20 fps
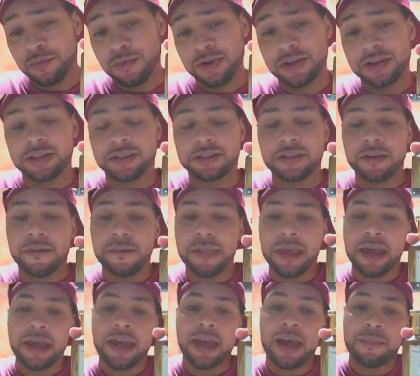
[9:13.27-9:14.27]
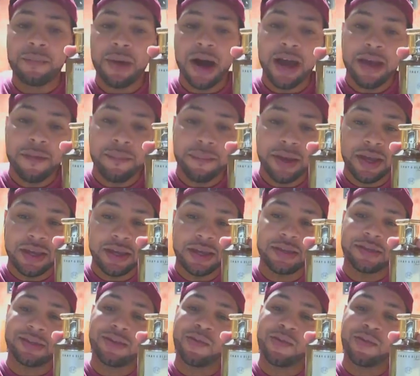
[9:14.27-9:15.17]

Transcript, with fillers: woods. In my opinion,